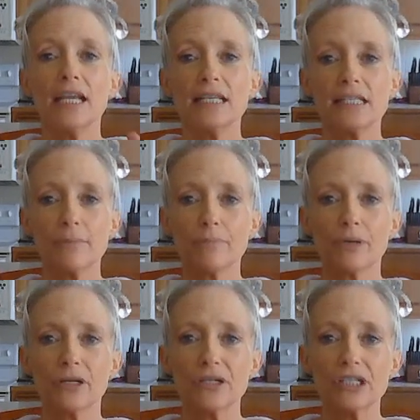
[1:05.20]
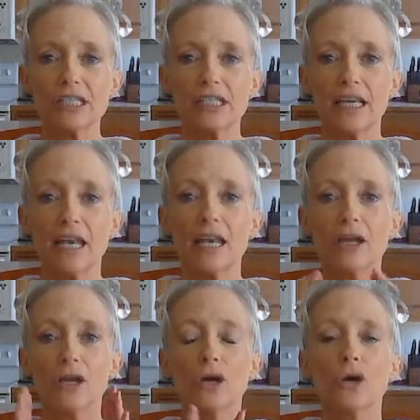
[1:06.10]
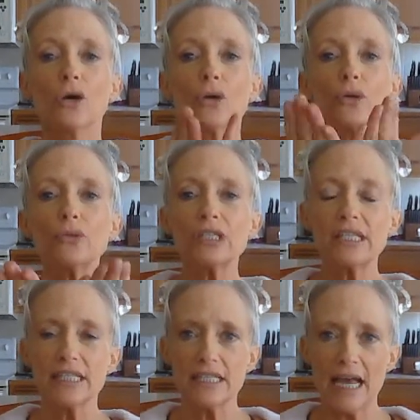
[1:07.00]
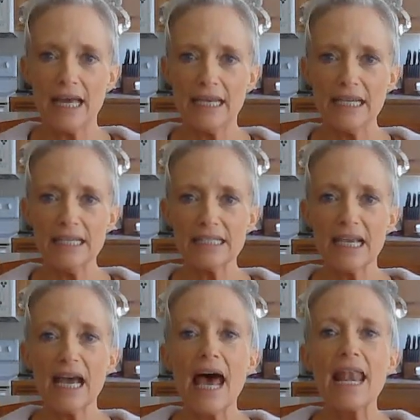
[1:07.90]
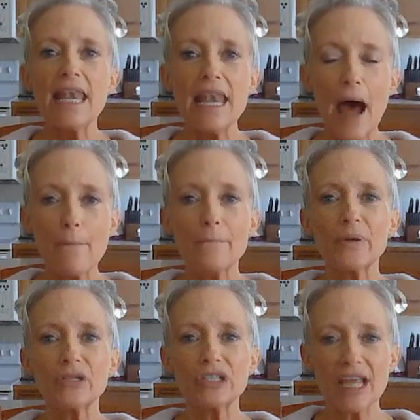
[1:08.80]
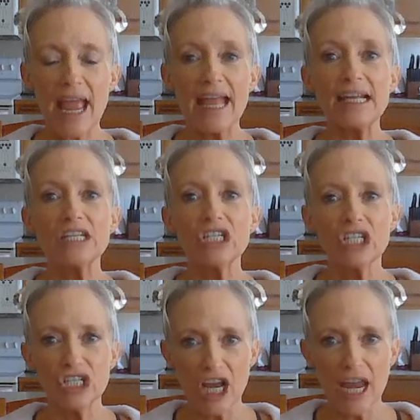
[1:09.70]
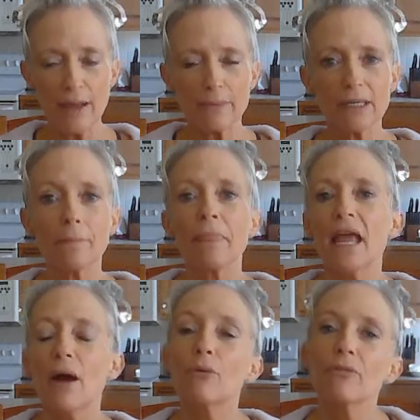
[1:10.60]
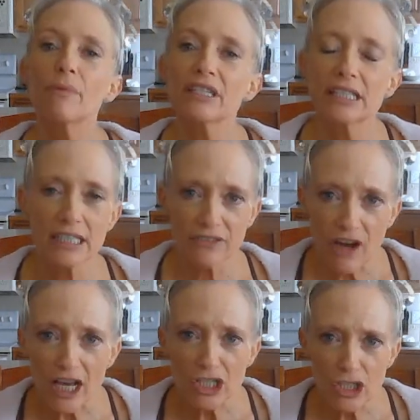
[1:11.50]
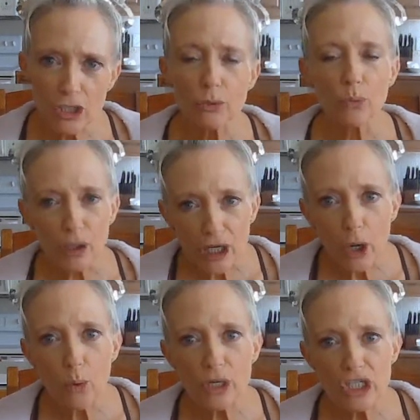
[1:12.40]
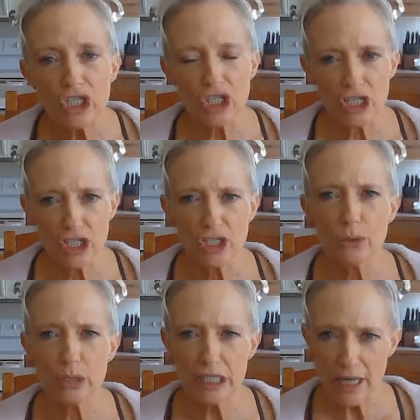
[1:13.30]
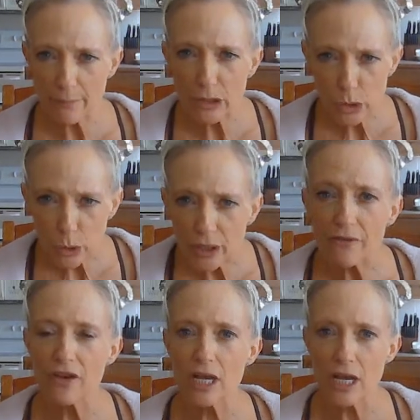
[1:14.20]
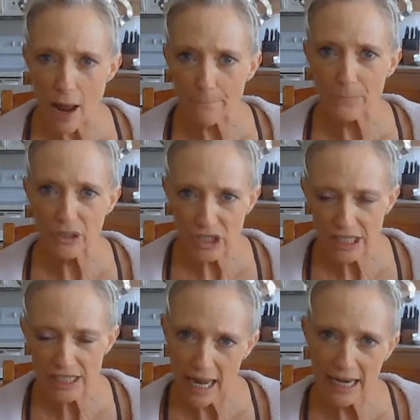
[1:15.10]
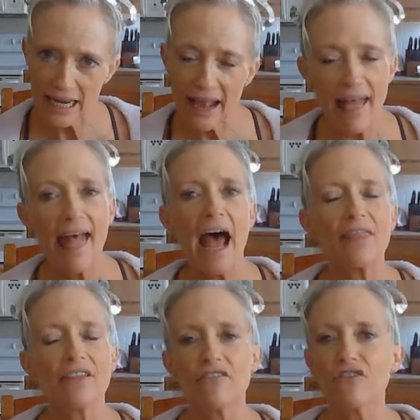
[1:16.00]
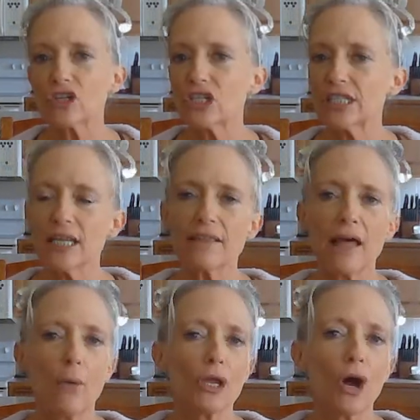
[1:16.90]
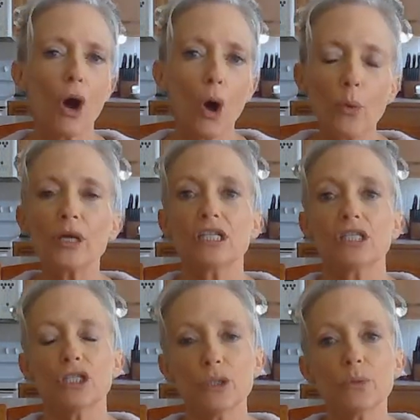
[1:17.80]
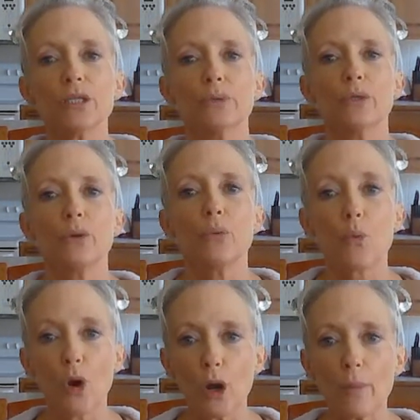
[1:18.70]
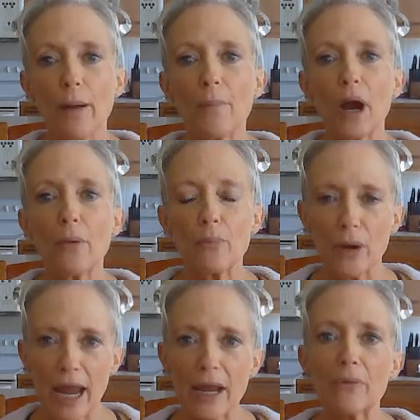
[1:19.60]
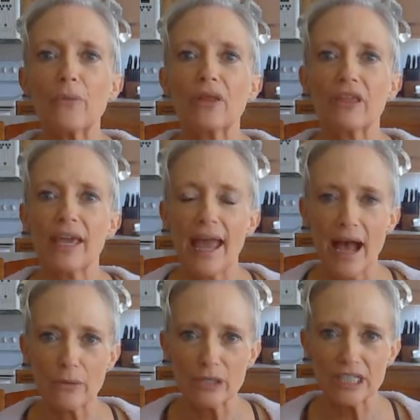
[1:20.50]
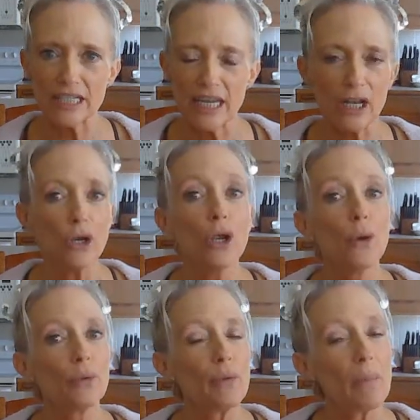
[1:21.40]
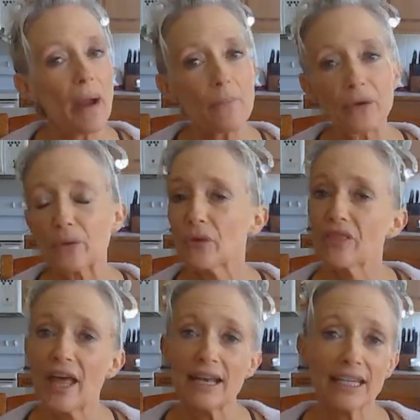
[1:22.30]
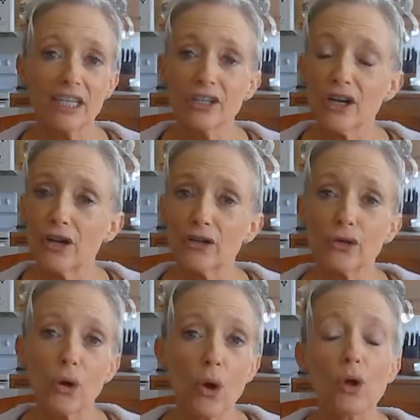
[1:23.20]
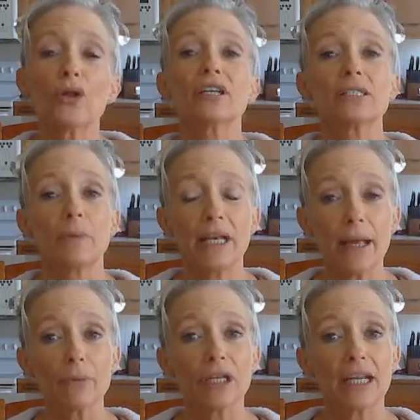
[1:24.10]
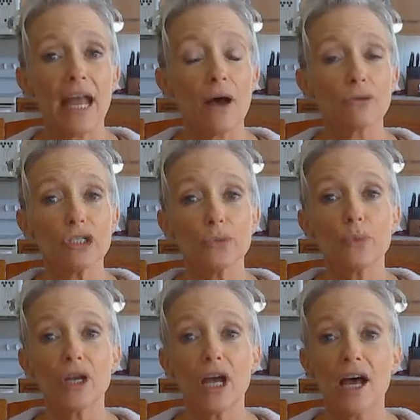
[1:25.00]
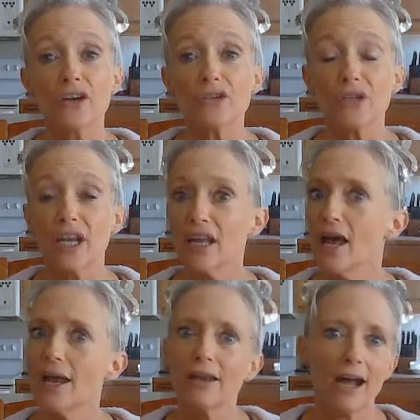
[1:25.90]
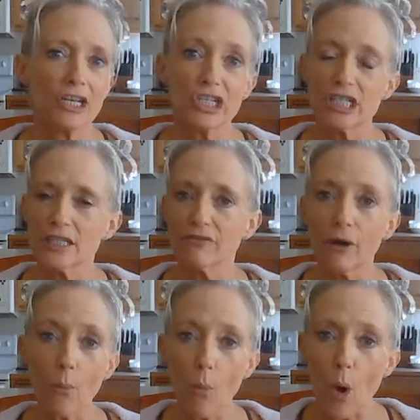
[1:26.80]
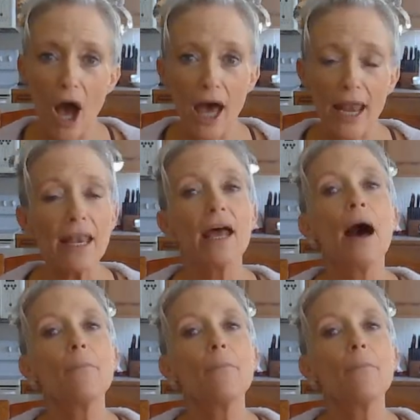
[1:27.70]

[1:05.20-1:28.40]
is a person who studies numbers and shapes. With Mrs. Foster, we always just do some sort of number study. And the first thing that we always do is we warm up our brain with counting. Remember that kindergarten goal is being able to count to 100, not just from one,